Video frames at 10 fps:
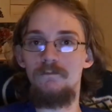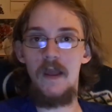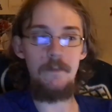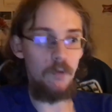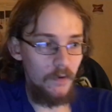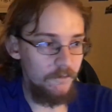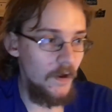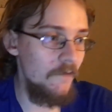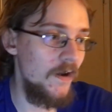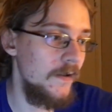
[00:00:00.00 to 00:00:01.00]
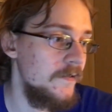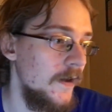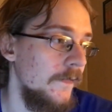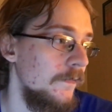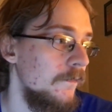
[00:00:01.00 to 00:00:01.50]
8.5 out of
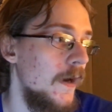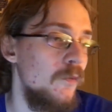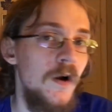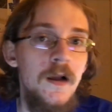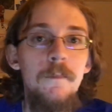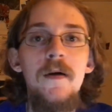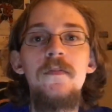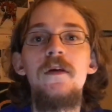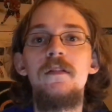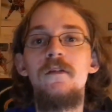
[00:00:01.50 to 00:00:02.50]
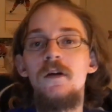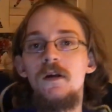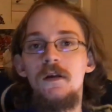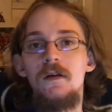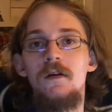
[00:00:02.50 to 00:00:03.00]
10. I recommend it.
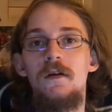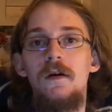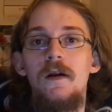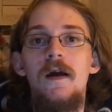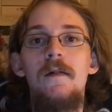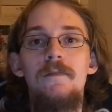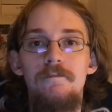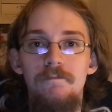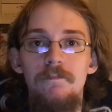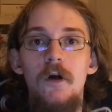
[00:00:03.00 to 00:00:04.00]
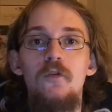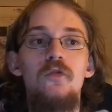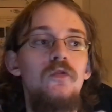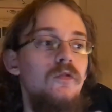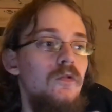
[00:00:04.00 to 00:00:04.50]
Again,
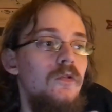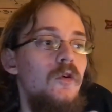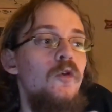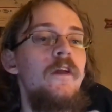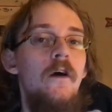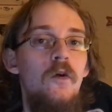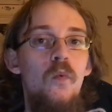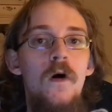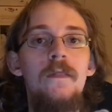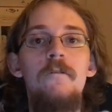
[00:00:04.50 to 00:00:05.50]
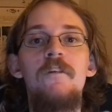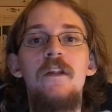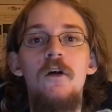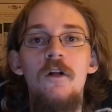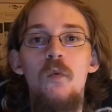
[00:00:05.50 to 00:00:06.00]
I'll do the other one, the
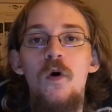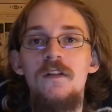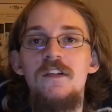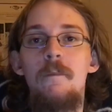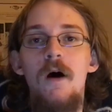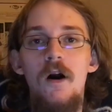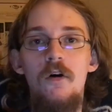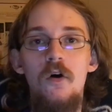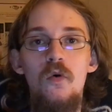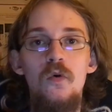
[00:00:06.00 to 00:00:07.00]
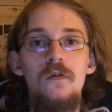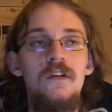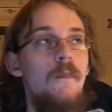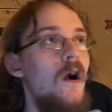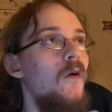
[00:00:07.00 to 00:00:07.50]
vanilla one, tomorrow
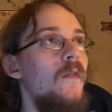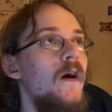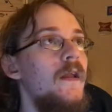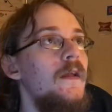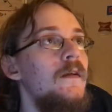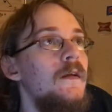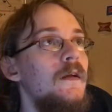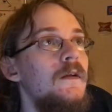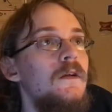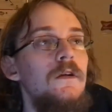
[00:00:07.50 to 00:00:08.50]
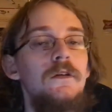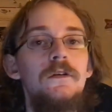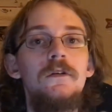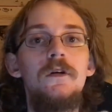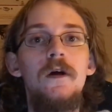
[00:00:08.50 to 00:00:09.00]
night.
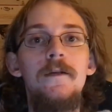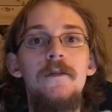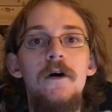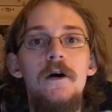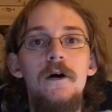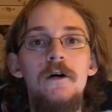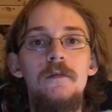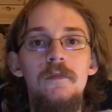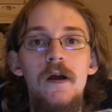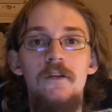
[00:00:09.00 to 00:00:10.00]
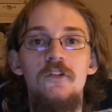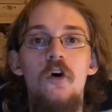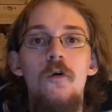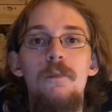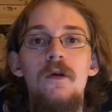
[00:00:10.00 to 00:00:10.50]
And, yeah, so
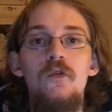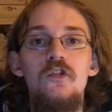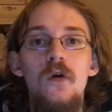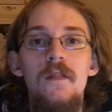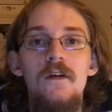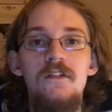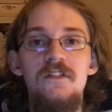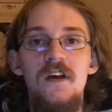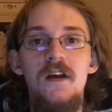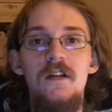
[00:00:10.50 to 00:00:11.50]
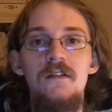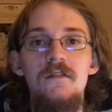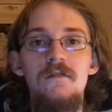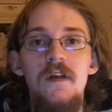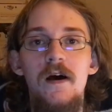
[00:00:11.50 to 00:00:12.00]
hope you enjoy this,
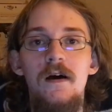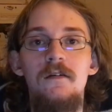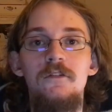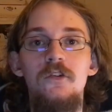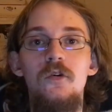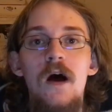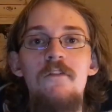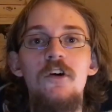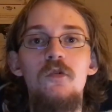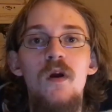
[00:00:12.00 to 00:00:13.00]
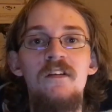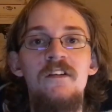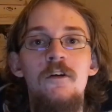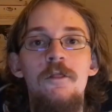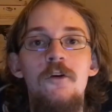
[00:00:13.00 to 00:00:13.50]
and yeah, so have a good rest
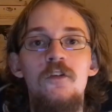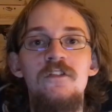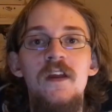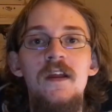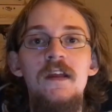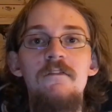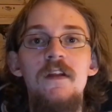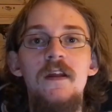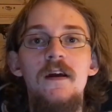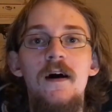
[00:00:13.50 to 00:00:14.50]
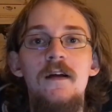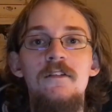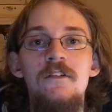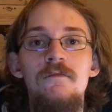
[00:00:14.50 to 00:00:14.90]
of your Thursday evening, guys.